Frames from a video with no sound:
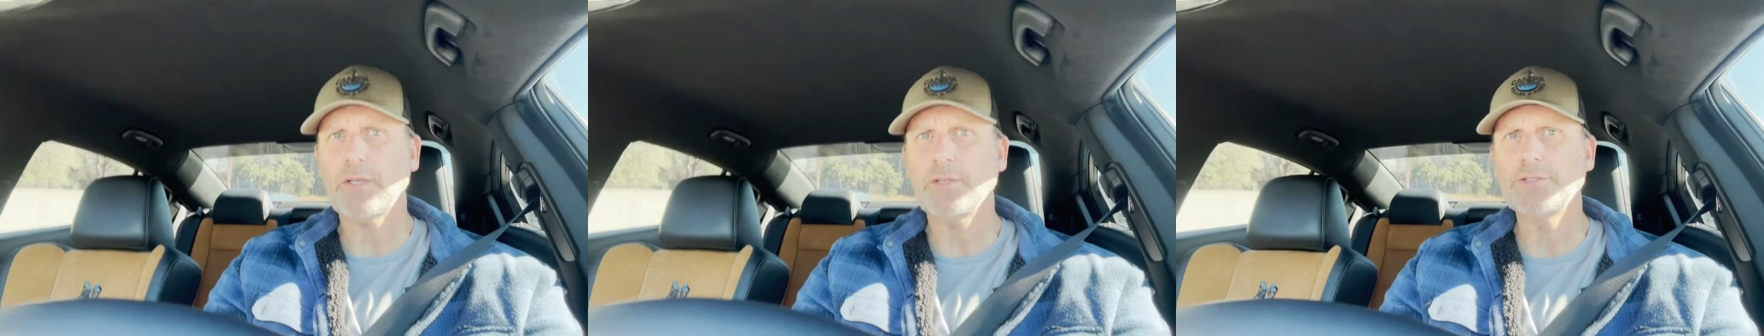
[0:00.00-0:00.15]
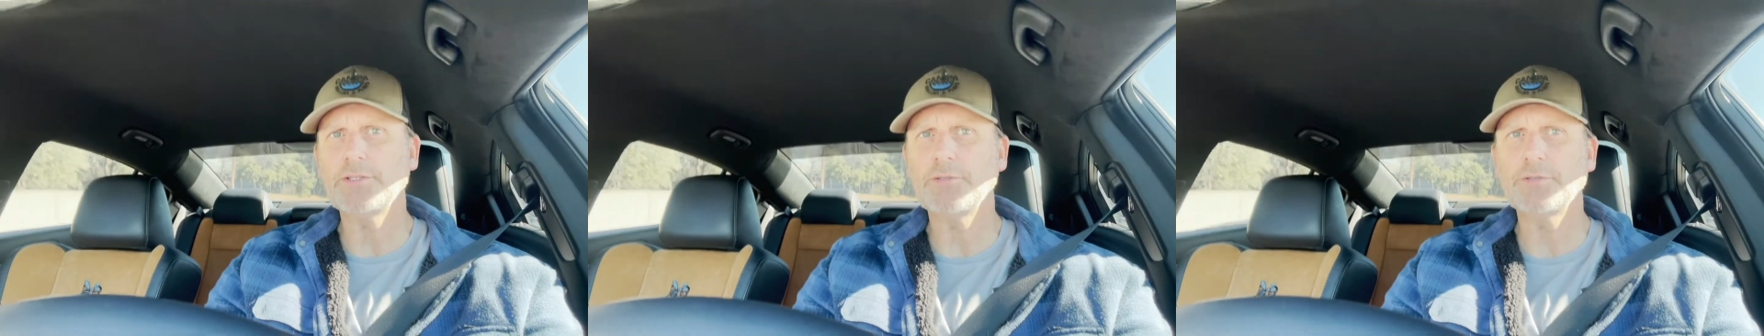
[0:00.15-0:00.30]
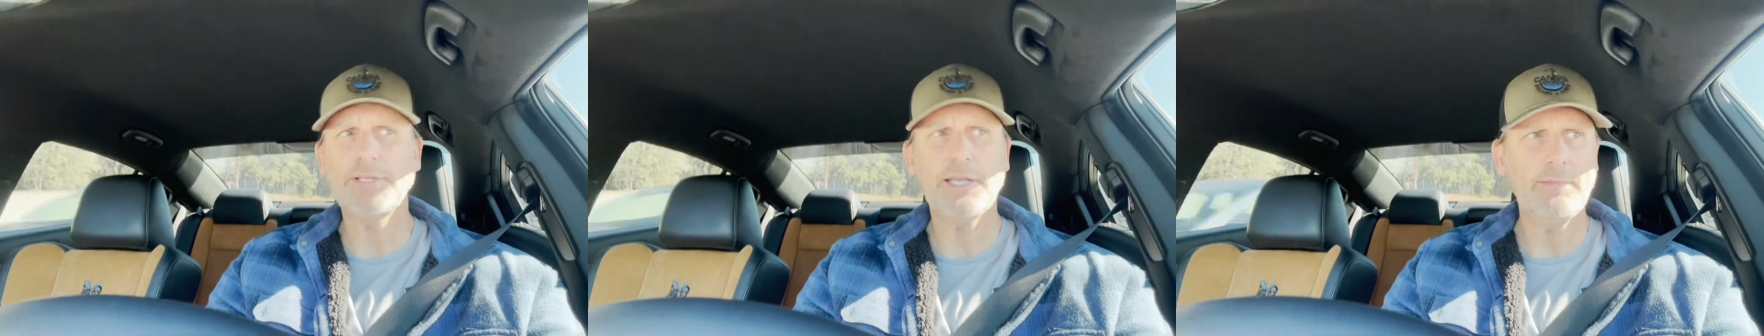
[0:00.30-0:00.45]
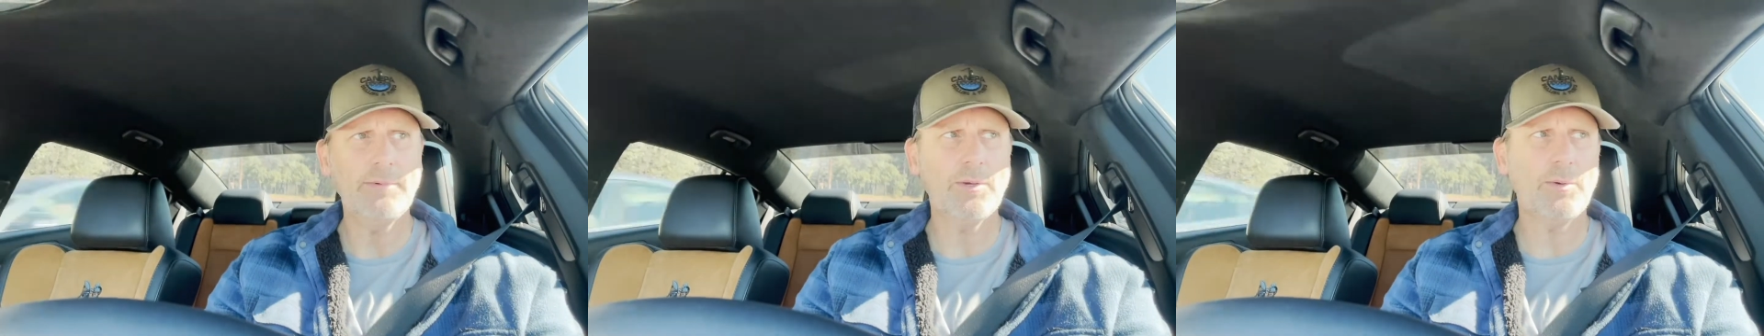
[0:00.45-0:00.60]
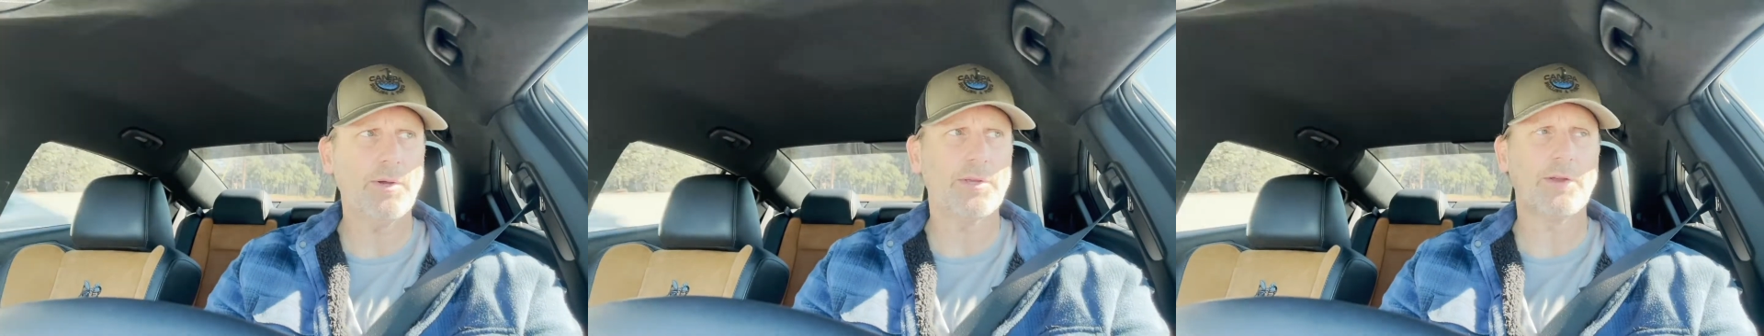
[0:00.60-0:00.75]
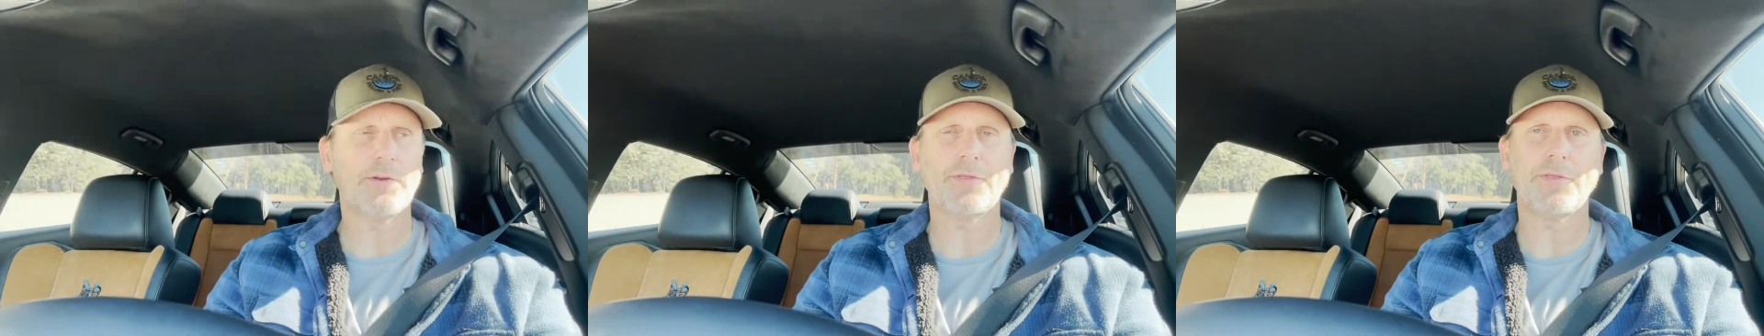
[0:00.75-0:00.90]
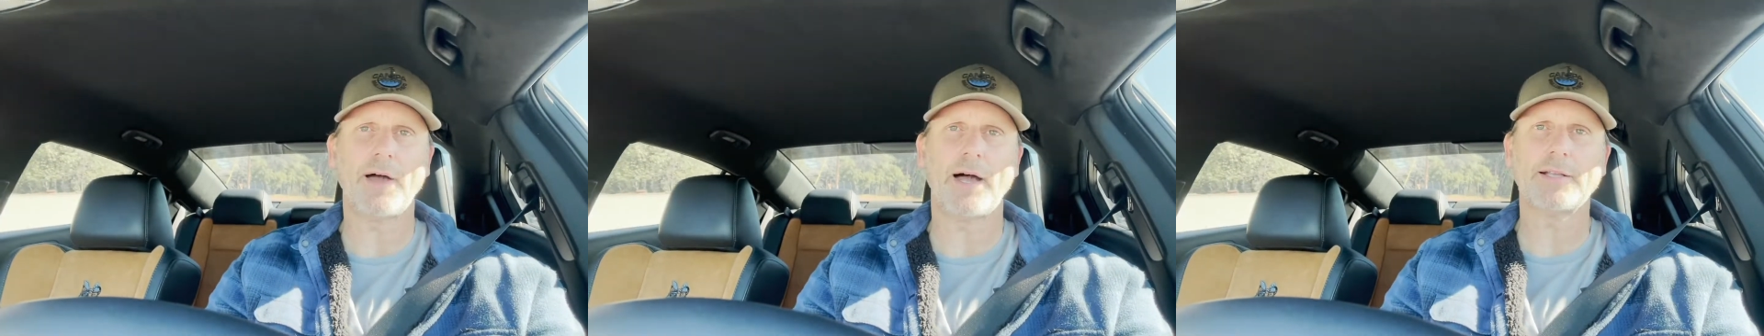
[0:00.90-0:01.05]
So tell me what
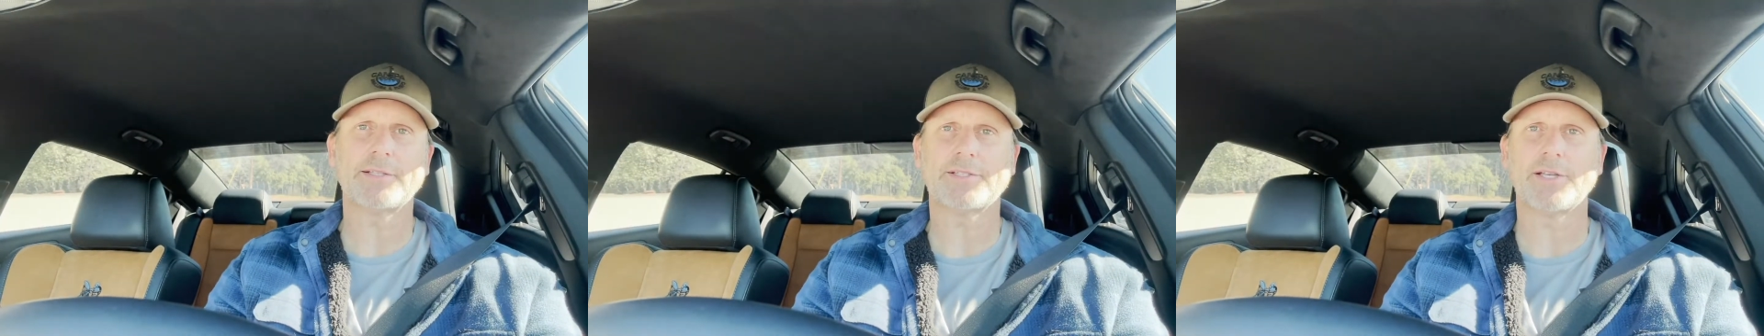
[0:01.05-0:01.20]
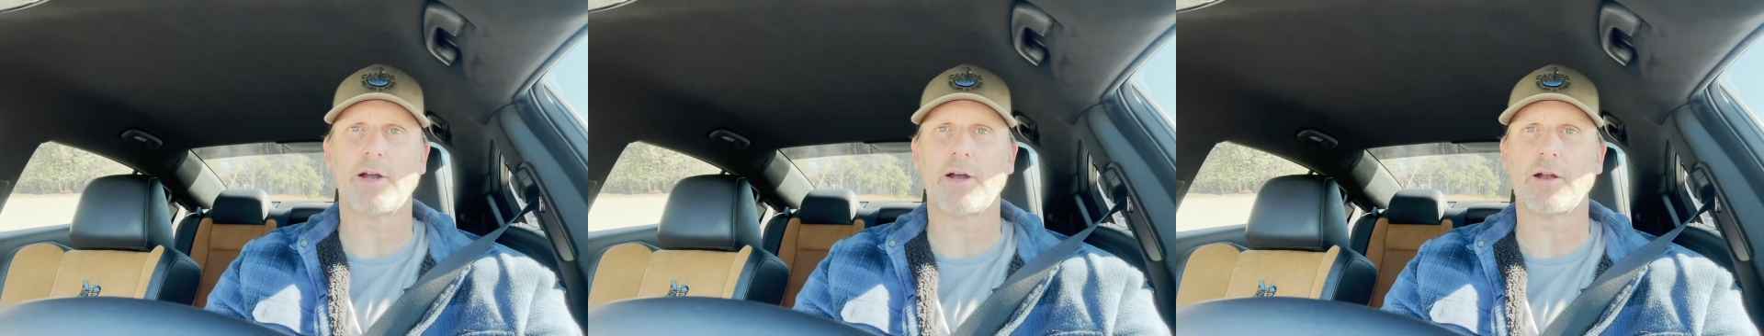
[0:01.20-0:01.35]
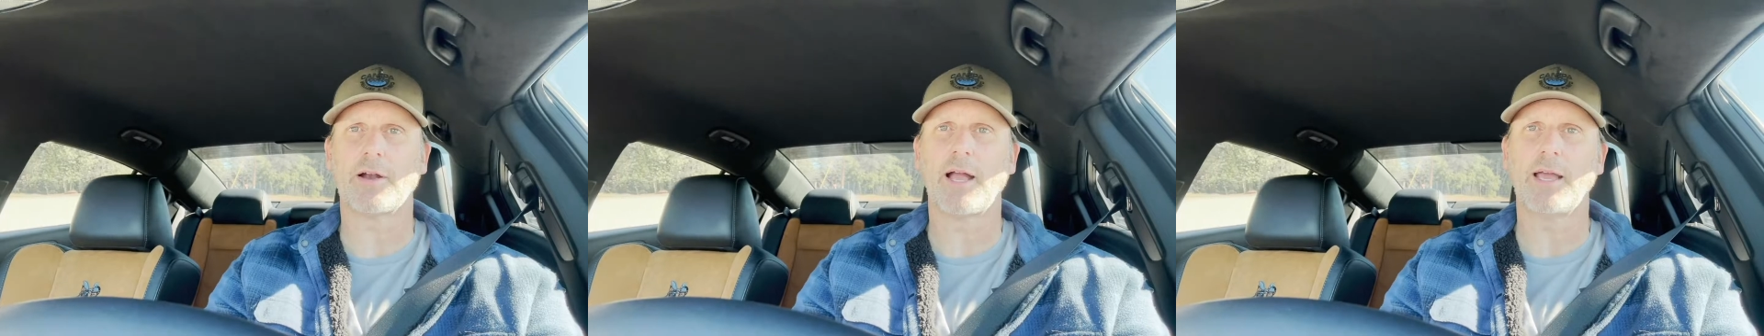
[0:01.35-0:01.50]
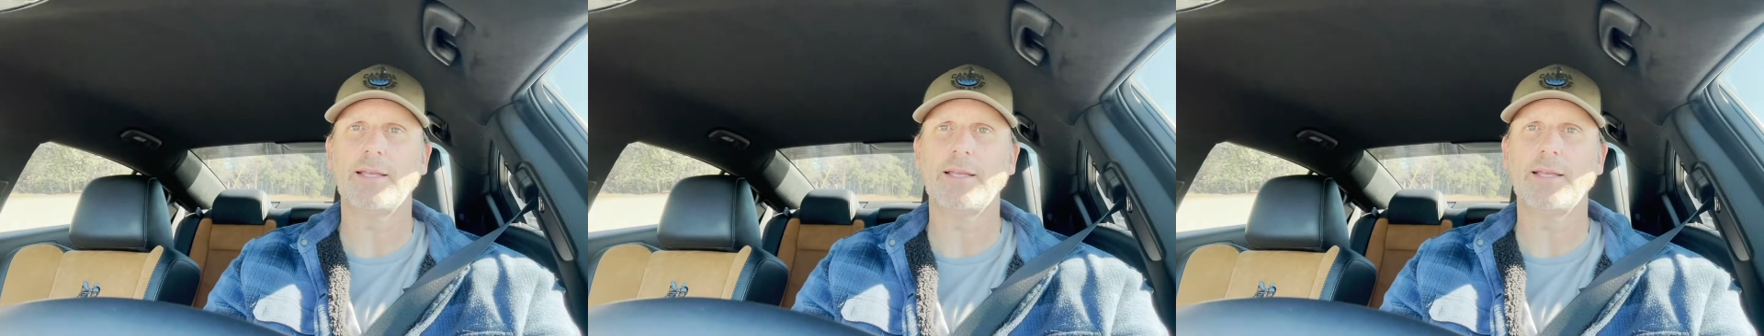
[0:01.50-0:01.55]
your thoughts are.